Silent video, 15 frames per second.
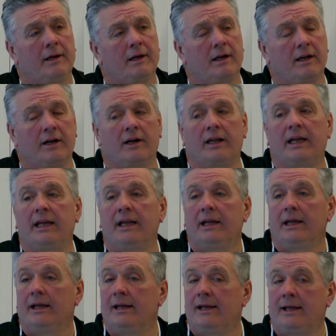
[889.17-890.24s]
Clearly
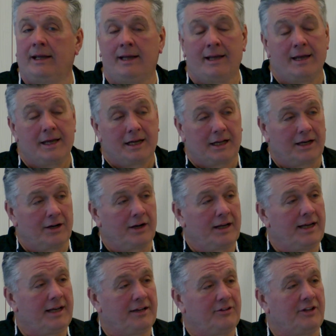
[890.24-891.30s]

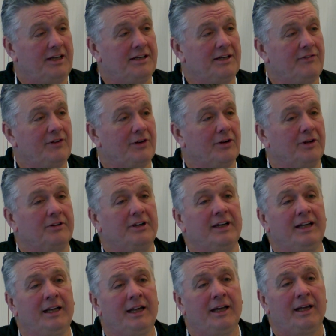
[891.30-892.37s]
it is a
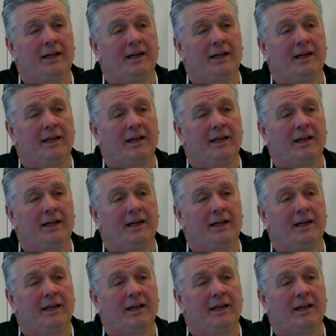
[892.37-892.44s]
difficulty